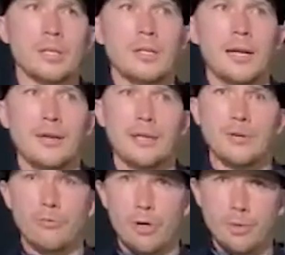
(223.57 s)
how they
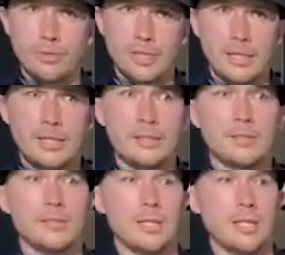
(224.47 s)

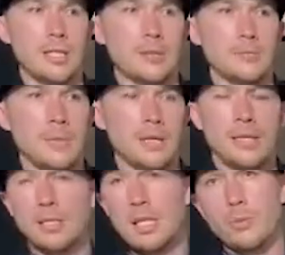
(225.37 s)
rotate, and
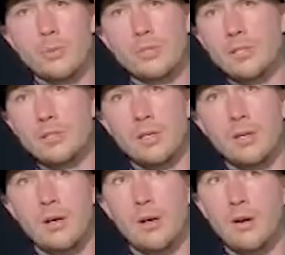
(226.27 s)
their sequences
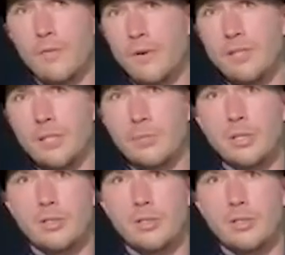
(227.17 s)
are very similar.